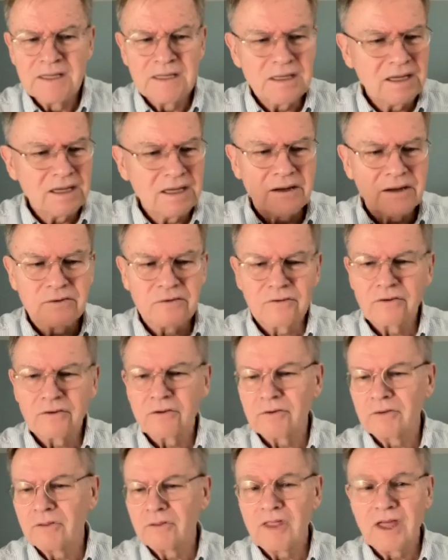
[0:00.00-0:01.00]
Yeah,
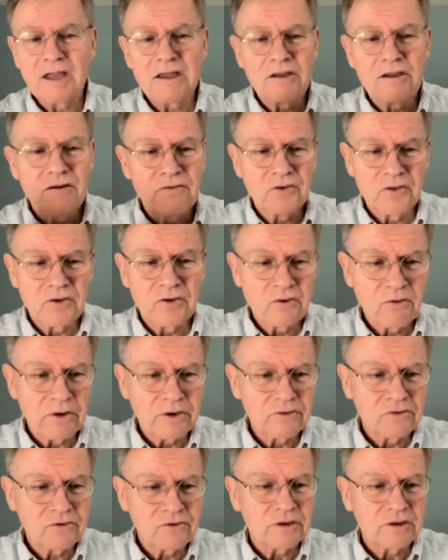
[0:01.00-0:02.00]
so thank you for the
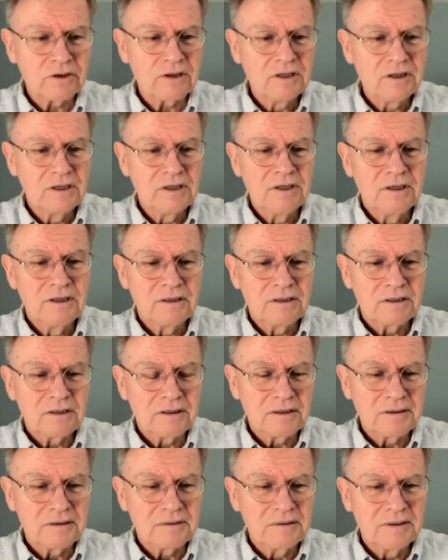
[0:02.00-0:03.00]
question.
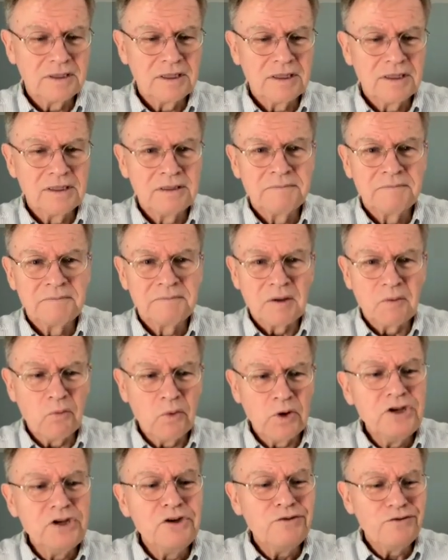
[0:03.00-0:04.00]

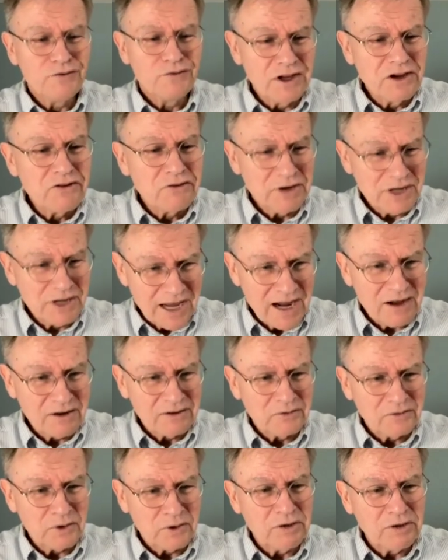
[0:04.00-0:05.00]
When you figure it
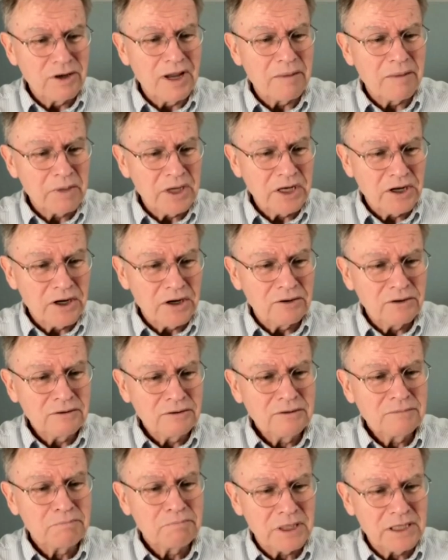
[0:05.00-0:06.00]
out, would you let me know,
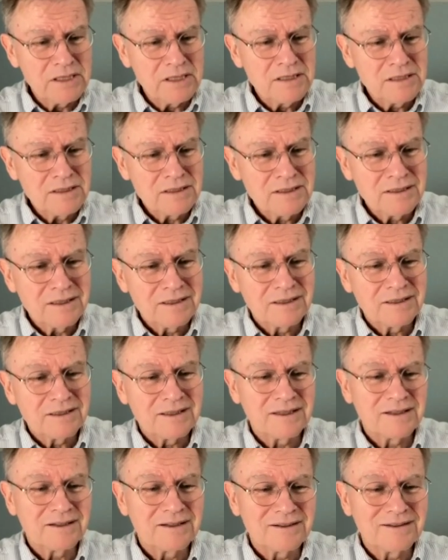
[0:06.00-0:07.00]
please?
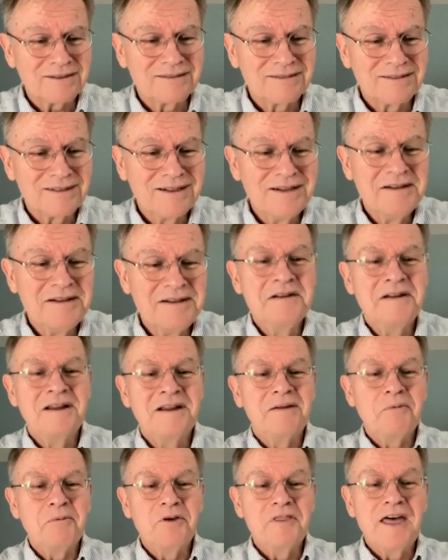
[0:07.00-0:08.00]

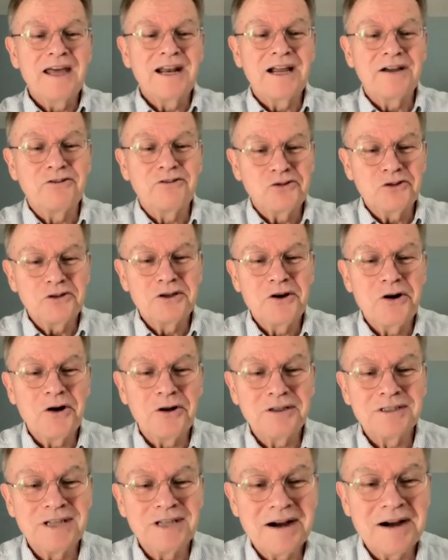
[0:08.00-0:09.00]
with that, I should
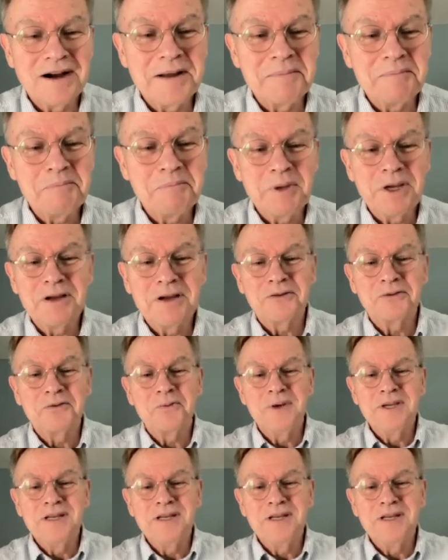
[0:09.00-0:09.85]
call time because we